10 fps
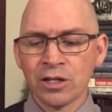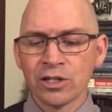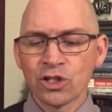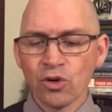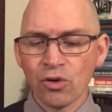
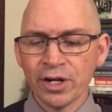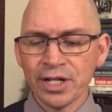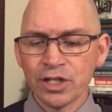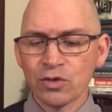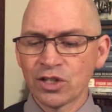
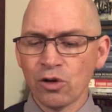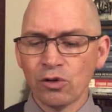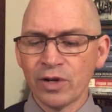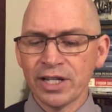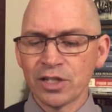Stories was
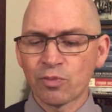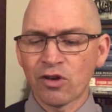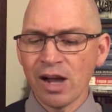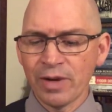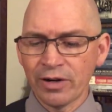always
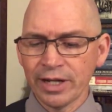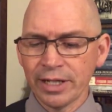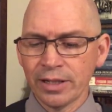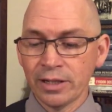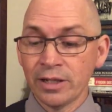
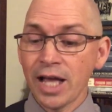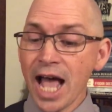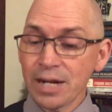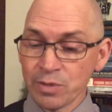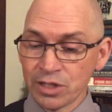primary,
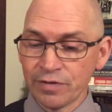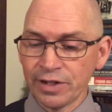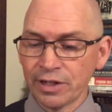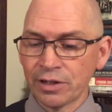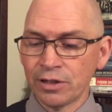
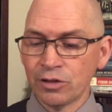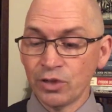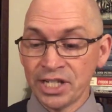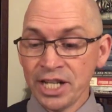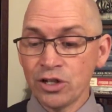atmosphere,
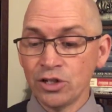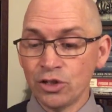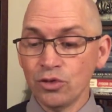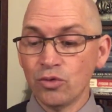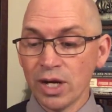which he could
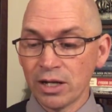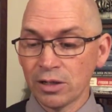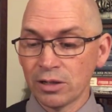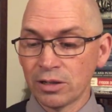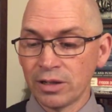do
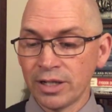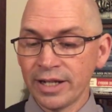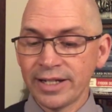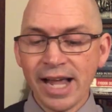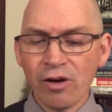well,
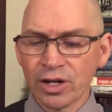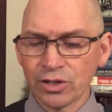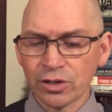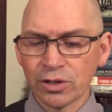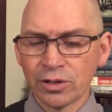
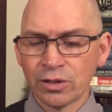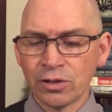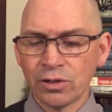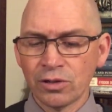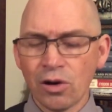character,
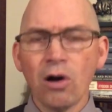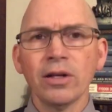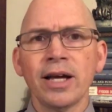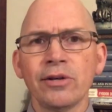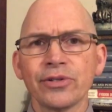all
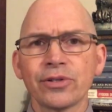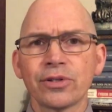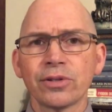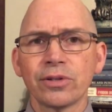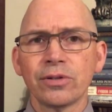else